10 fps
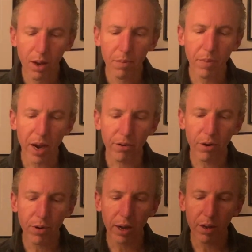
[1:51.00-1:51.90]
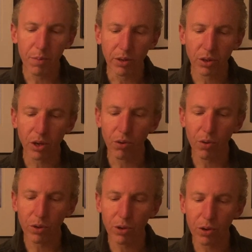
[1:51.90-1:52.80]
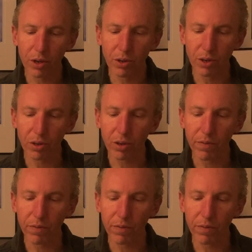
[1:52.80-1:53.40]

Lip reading: Macro elements can also consist